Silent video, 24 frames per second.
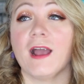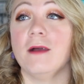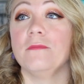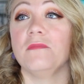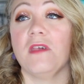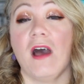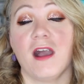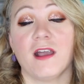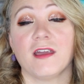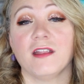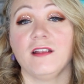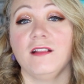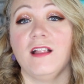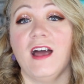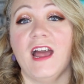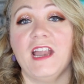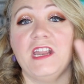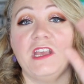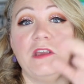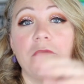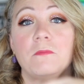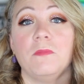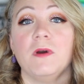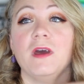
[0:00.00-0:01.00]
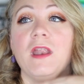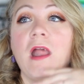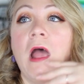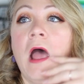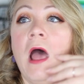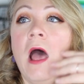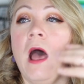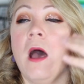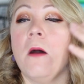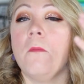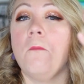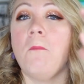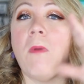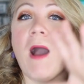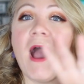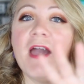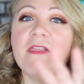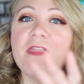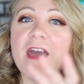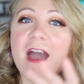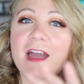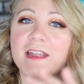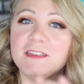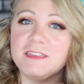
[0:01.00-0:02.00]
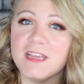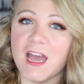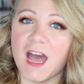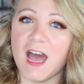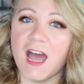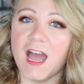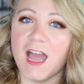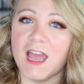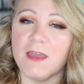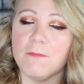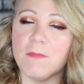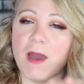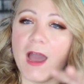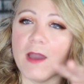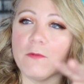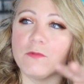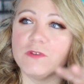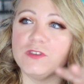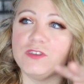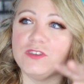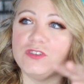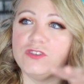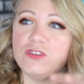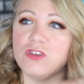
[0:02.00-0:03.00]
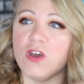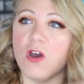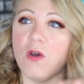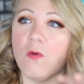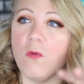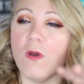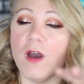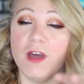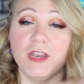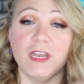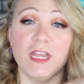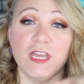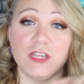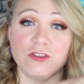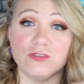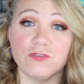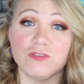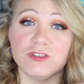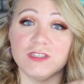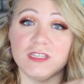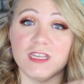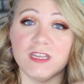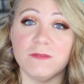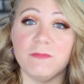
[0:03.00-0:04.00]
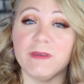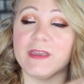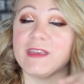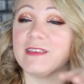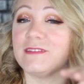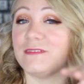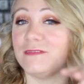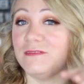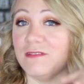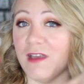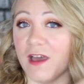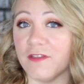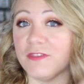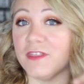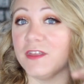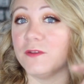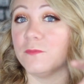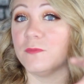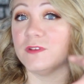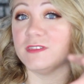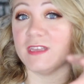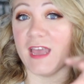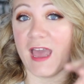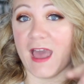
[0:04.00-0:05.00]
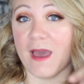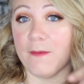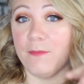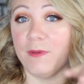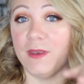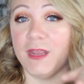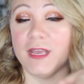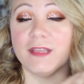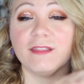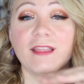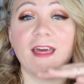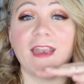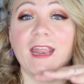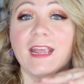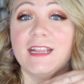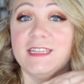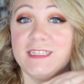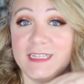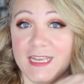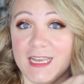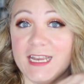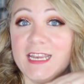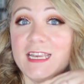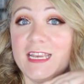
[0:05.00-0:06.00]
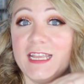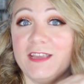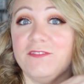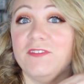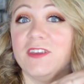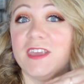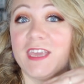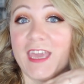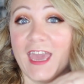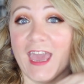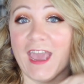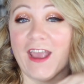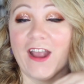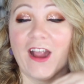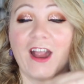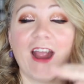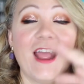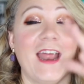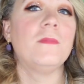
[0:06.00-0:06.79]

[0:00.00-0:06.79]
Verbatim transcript: I'm not gonna lie to you, but by that time, I was so uninterested because nothing was happening that I didn't even care.